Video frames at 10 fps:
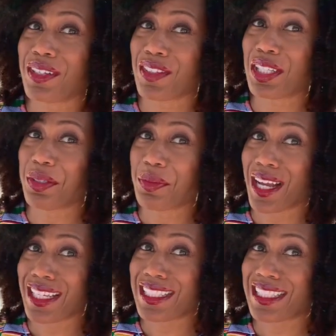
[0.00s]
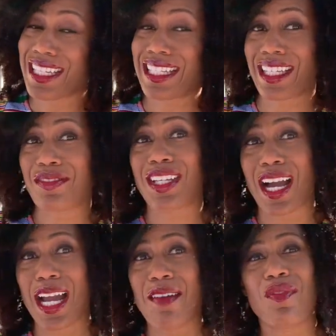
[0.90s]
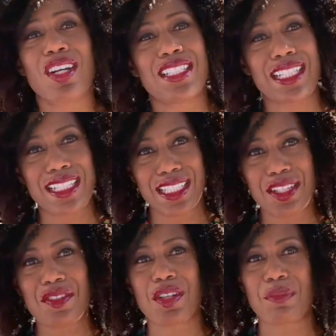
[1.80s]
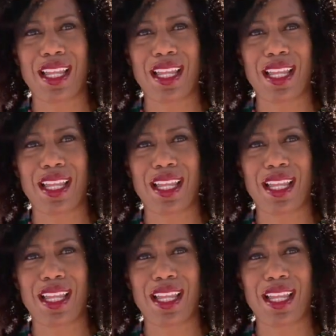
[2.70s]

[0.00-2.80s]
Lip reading: been in the US in enough time for us to continue your